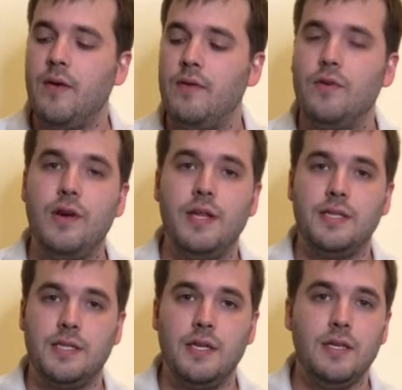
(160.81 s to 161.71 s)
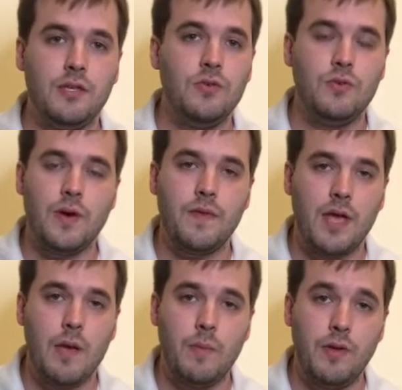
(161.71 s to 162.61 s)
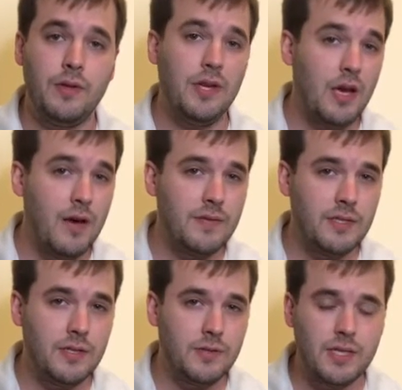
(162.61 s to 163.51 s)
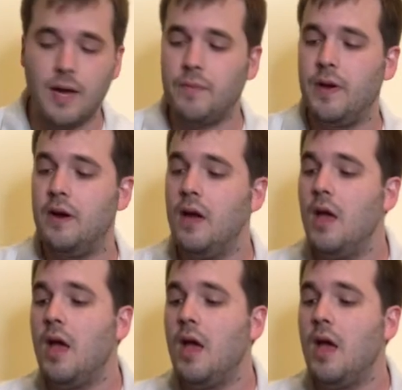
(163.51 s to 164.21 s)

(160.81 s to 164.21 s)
However, you do have the capability of a zero stop there.